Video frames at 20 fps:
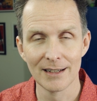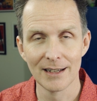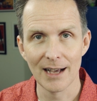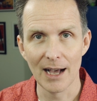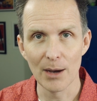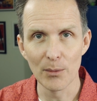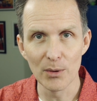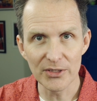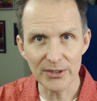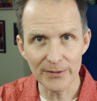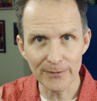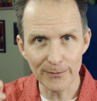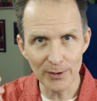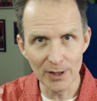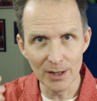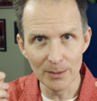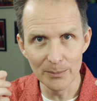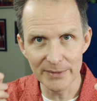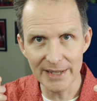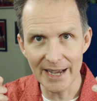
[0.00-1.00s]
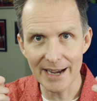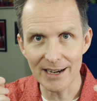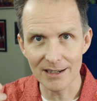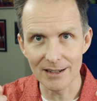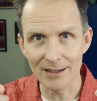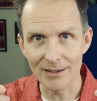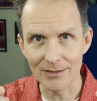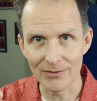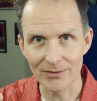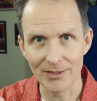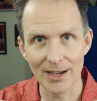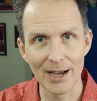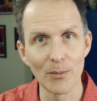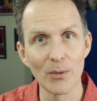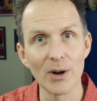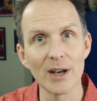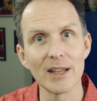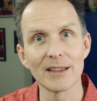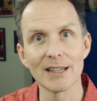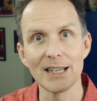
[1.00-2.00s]
I want the film negative. I
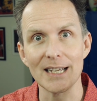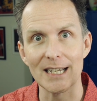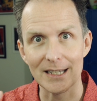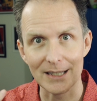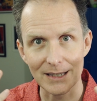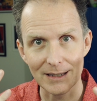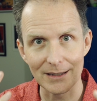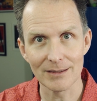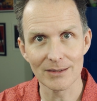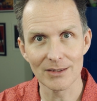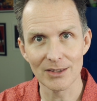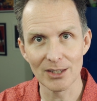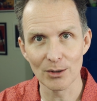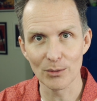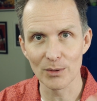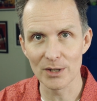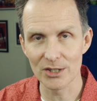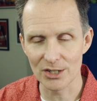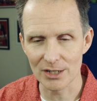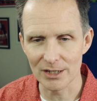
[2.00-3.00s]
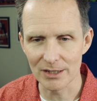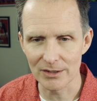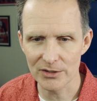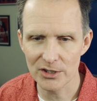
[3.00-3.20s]
want like the original.